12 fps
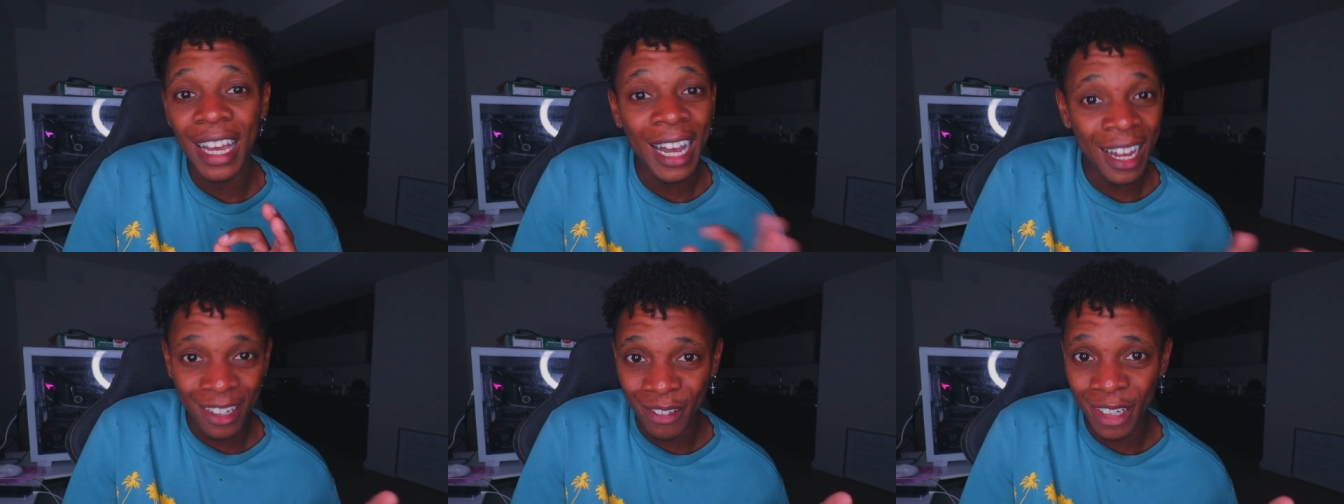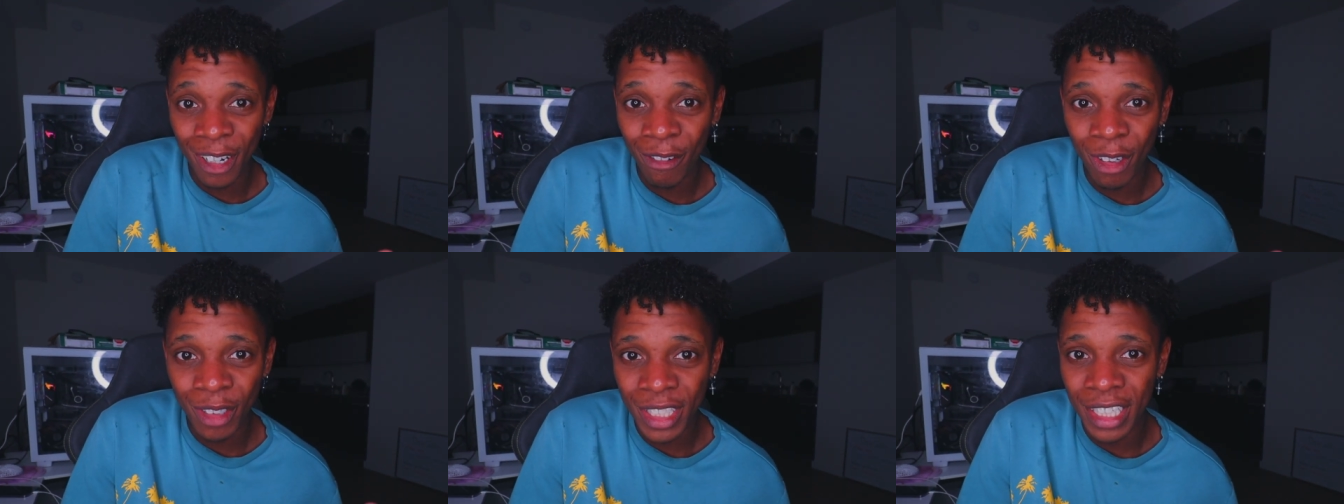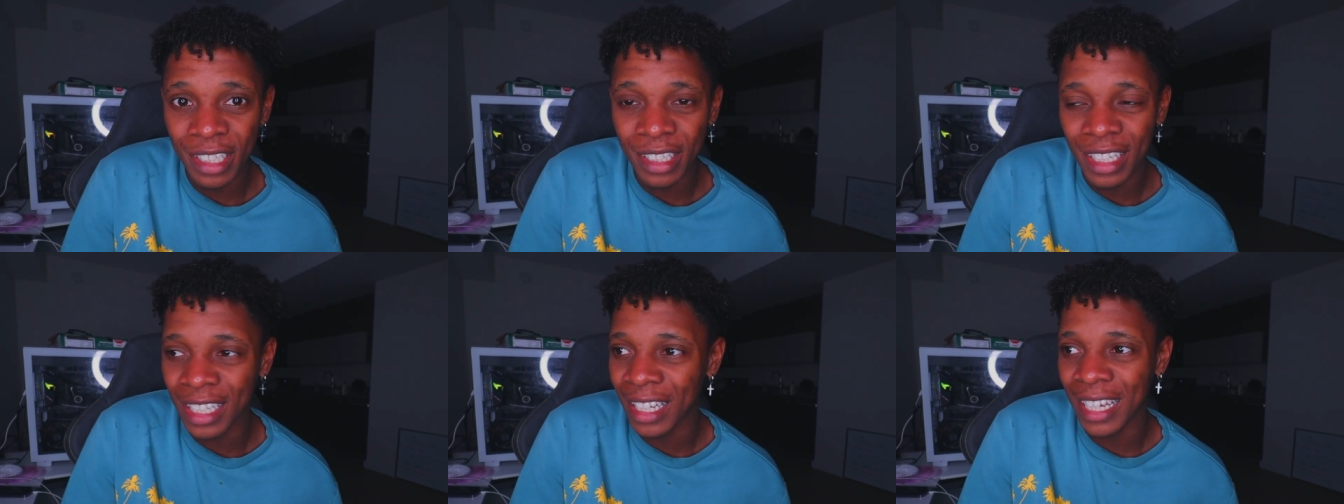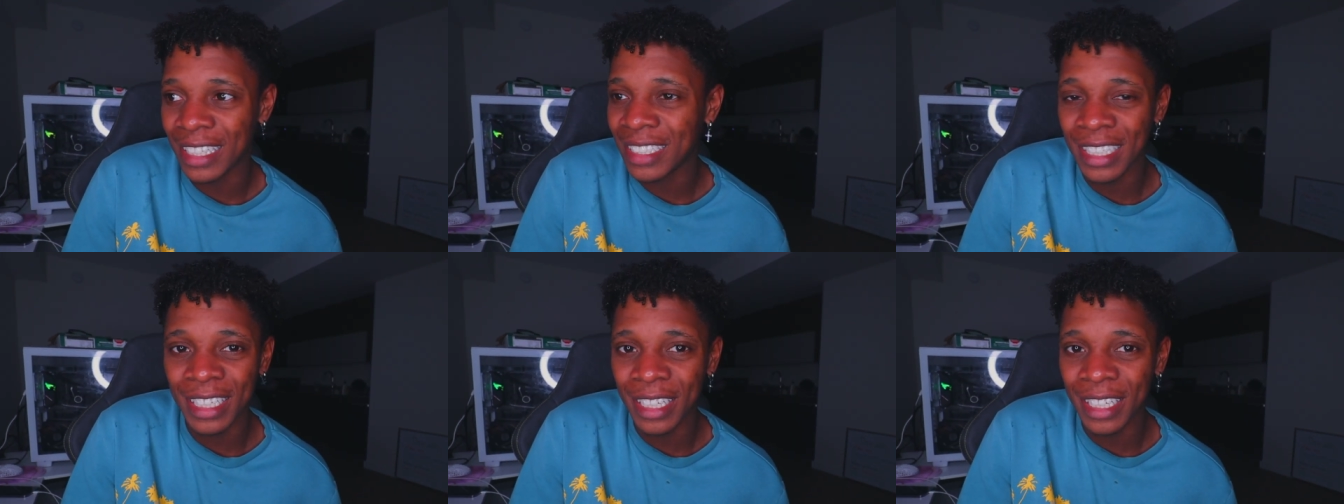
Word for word: I don't know, we'll see in like 10